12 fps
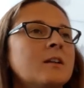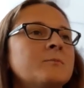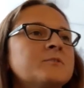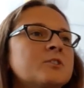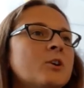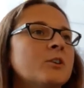
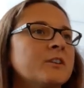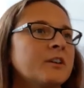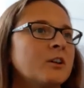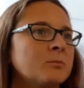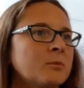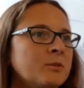So holiday
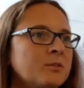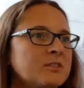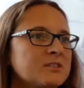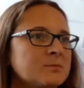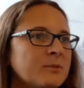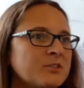homeowners,
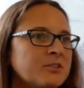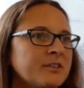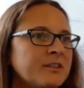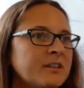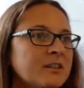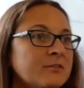
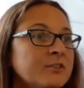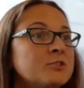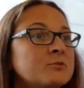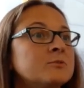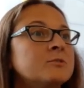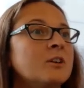especially
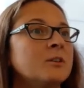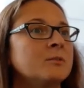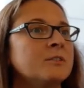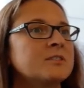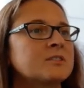individual owners,